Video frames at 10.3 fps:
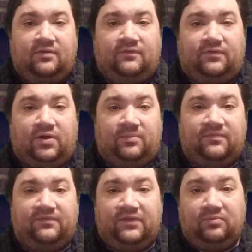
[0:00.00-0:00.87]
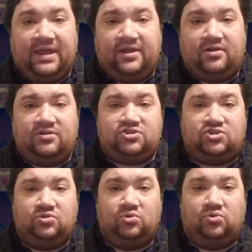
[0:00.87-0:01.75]
from filmmaker
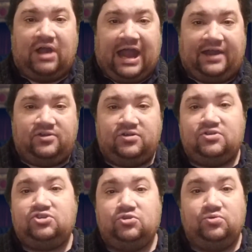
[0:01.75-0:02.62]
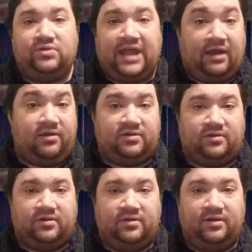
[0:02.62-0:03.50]
to actor to character.